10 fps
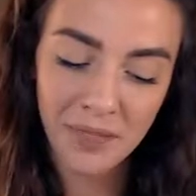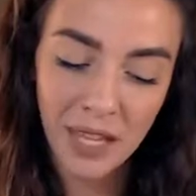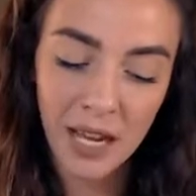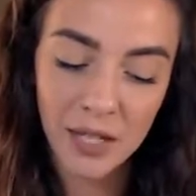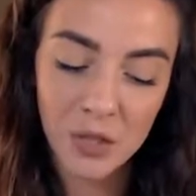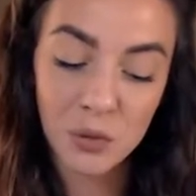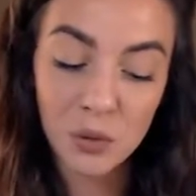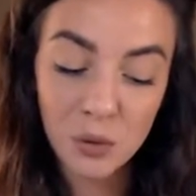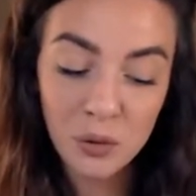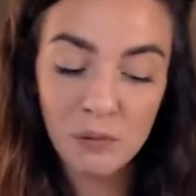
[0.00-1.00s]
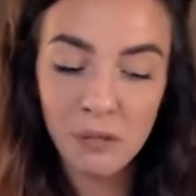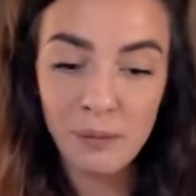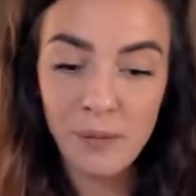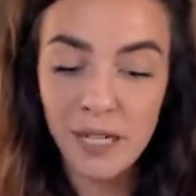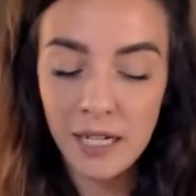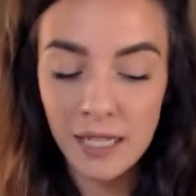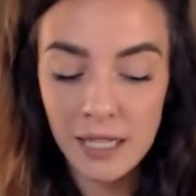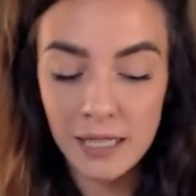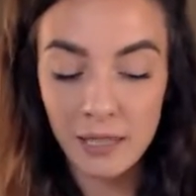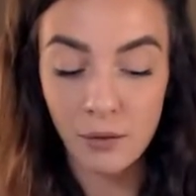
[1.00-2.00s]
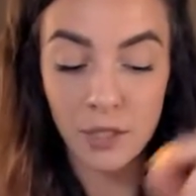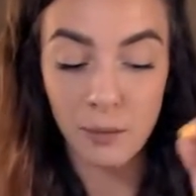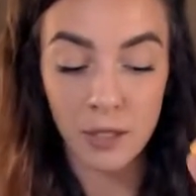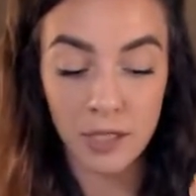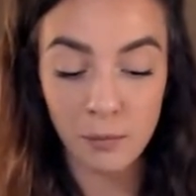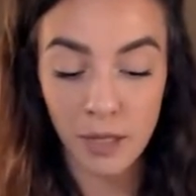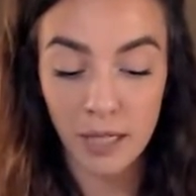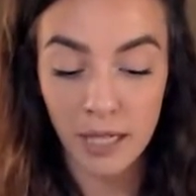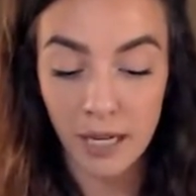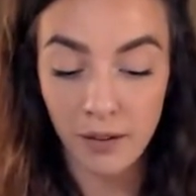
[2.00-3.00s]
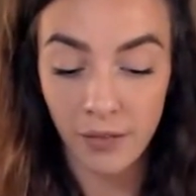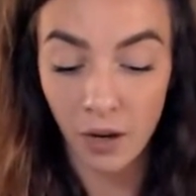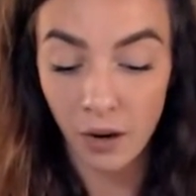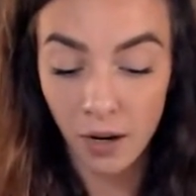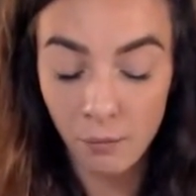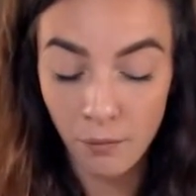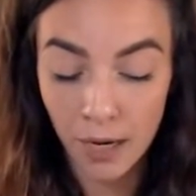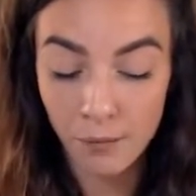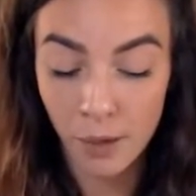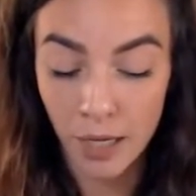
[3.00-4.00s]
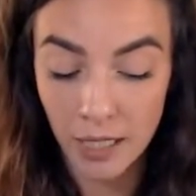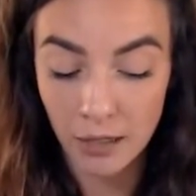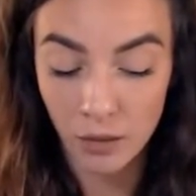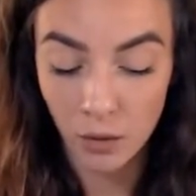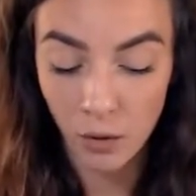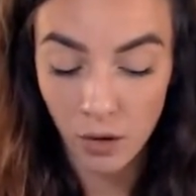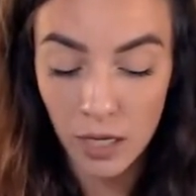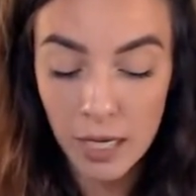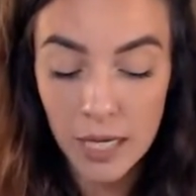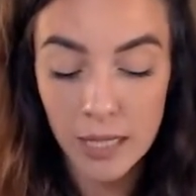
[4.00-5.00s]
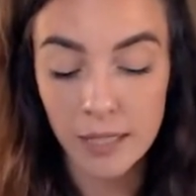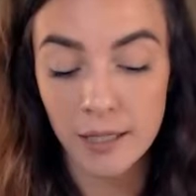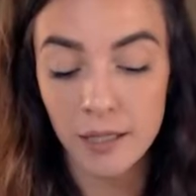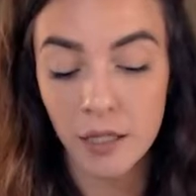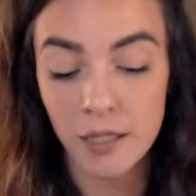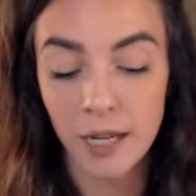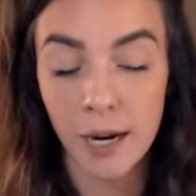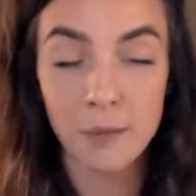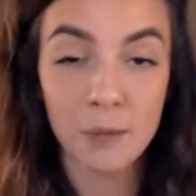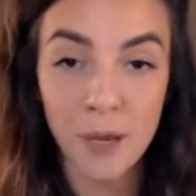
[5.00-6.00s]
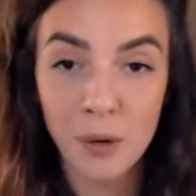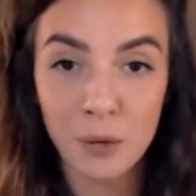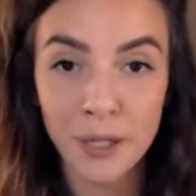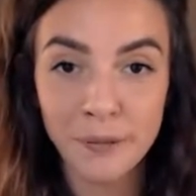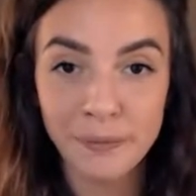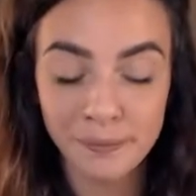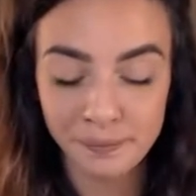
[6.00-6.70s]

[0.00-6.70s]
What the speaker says: A true commitment is a responsibility of the heart, mind, body, and soul. This is a good time to make one.